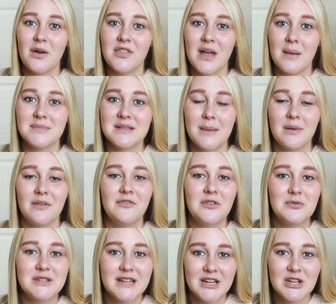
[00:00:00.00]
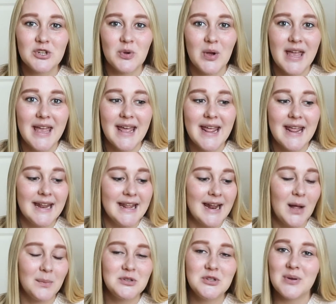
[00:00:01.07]
a thumbs up if you did enjoy it and it
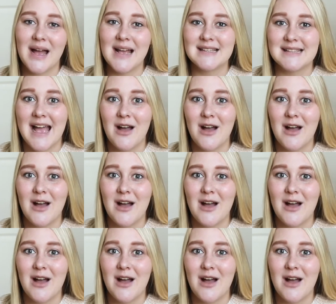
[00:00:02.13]
helped you guys